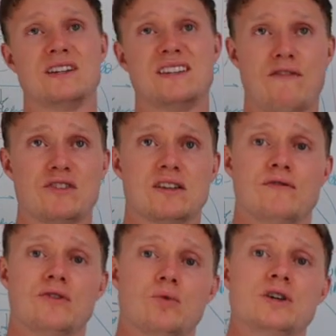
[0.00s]

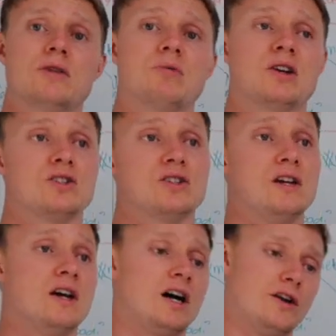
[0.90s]
deficit for the week because
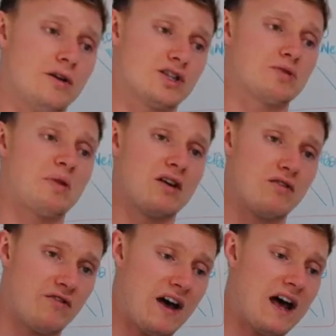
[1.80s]
I know it's a pound
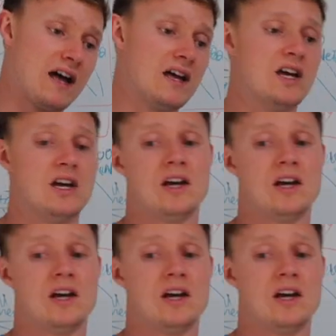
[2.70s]
of fat.